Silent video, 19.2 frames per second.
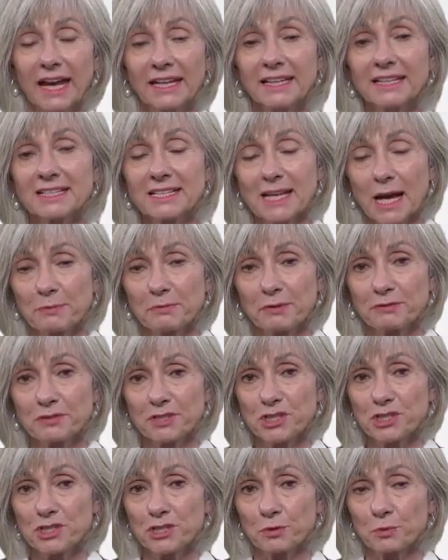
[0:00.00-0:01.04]
any type of
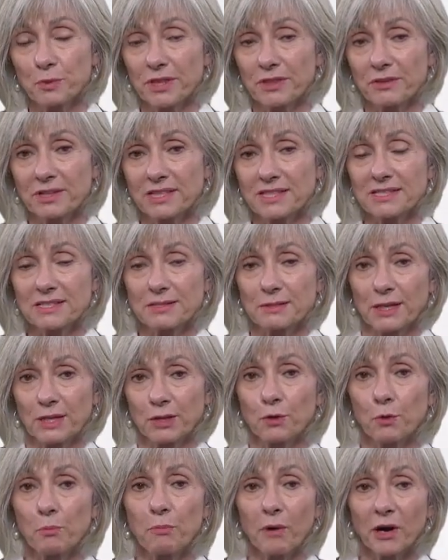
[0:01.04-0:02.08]
tissue, whether it's
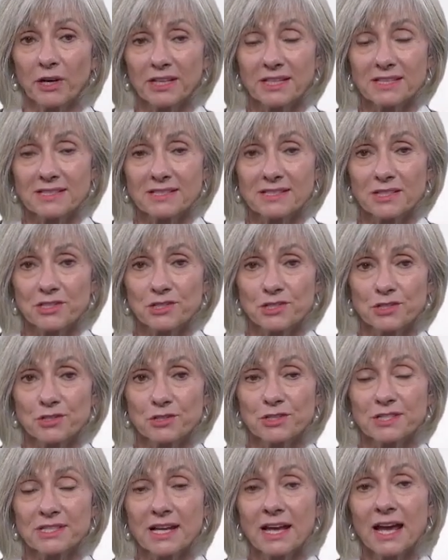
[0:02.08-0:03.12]
your body's
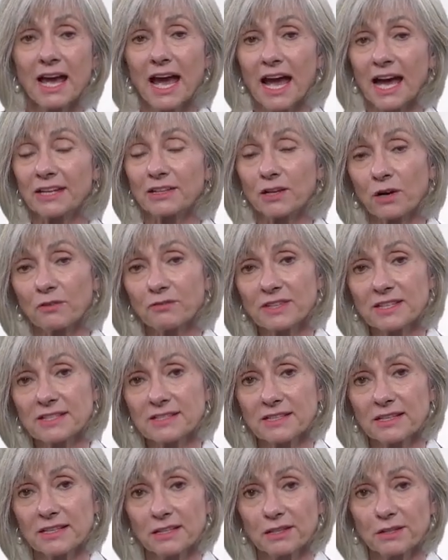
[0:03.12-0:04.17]
tissues and
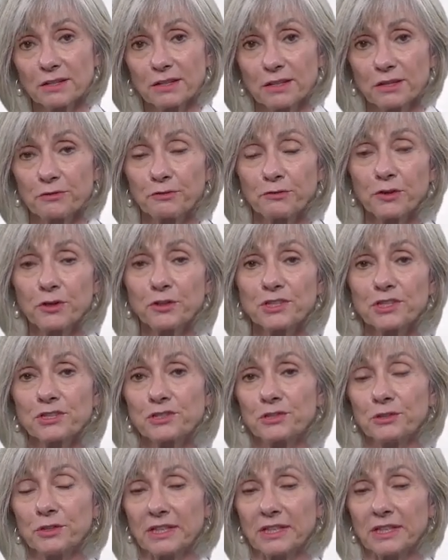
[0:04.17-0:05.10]
obviously the food that you